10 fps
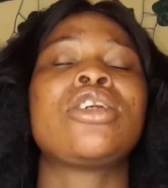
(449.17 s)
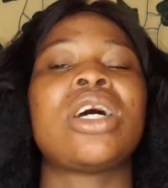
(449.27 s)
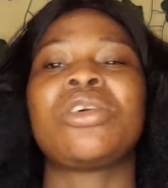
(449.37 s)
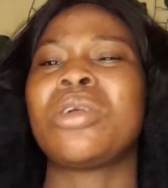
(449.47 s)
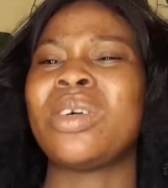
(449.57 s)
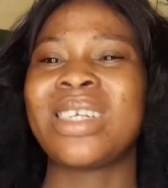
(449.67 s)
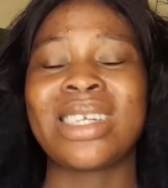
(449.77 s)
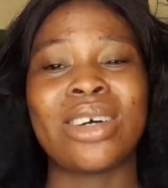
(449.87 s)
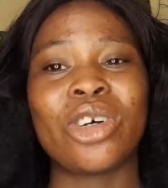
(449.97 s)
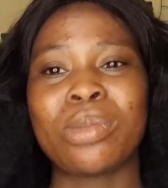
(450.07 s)
So I told my
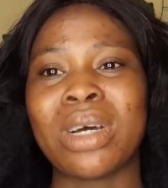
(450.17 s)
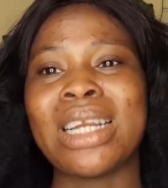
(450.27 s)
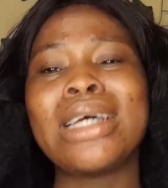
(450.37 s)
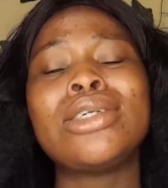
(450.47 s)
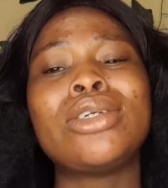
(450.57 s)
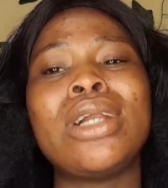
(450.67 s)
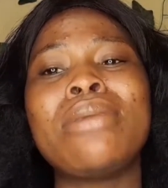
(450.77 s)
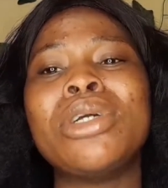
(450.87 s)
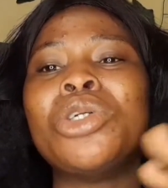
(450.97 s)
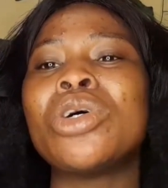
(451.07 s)
husband,
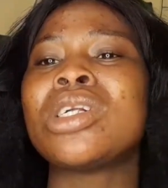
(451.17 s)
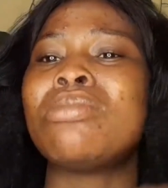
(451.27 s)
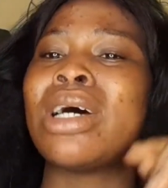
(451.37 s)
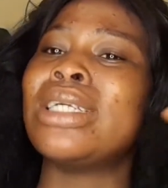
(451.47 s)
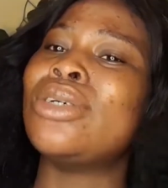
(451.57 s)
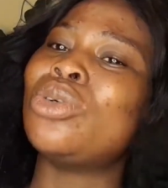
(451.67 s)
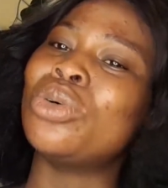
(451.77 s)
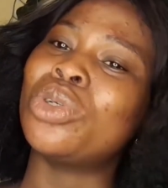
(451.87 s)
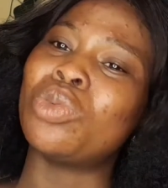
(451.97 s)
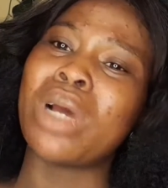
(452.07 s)
let me just manage to
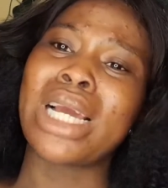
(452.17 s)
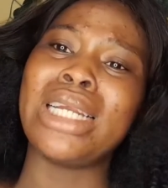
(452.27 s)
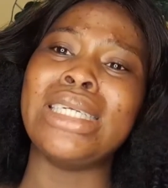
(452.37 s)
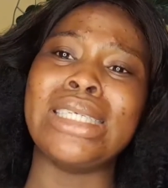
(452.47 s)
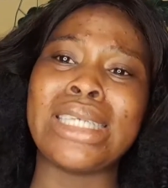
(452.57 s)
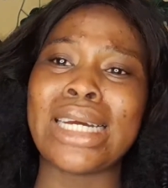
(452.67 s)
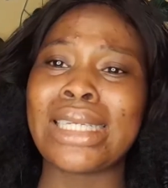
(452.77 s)
go to my clinic.